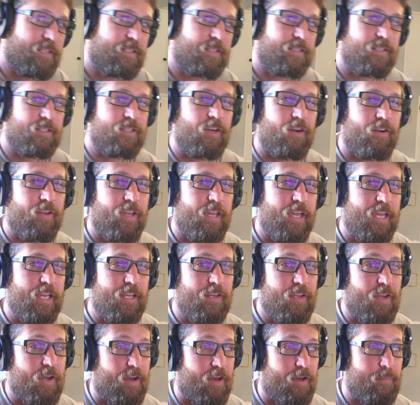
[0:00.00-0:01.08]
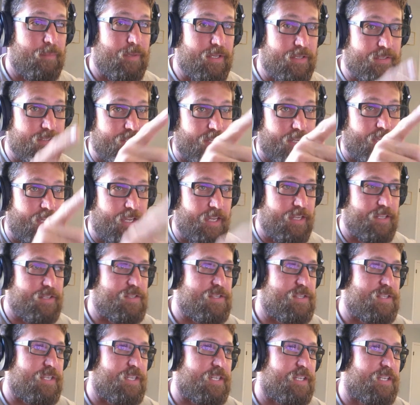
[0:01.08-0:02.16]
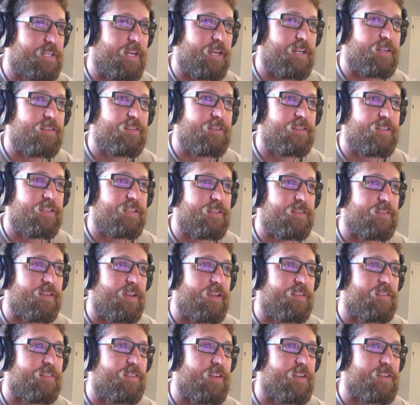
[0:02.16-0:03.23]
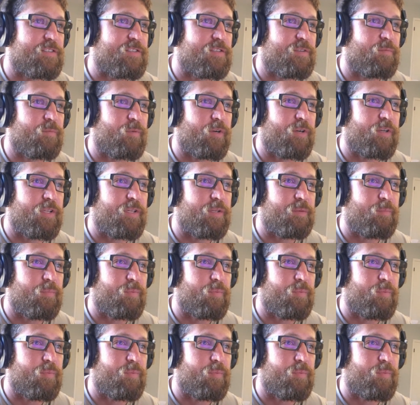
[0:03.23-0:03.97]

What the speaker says: y'all can comment. I can see it. I did get that section working